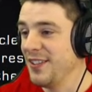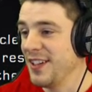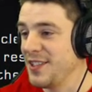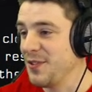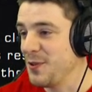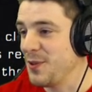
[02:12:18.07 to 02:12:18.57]
I
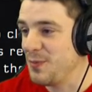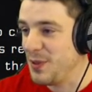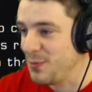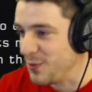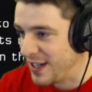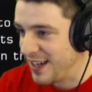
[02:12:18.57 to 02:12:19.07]
don't know why
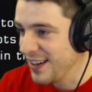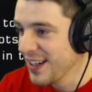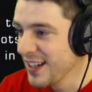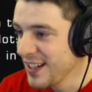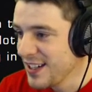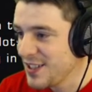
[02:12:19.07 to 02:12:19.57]
people get
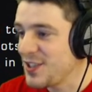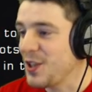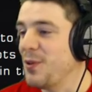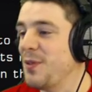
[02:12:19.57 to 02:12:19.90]
so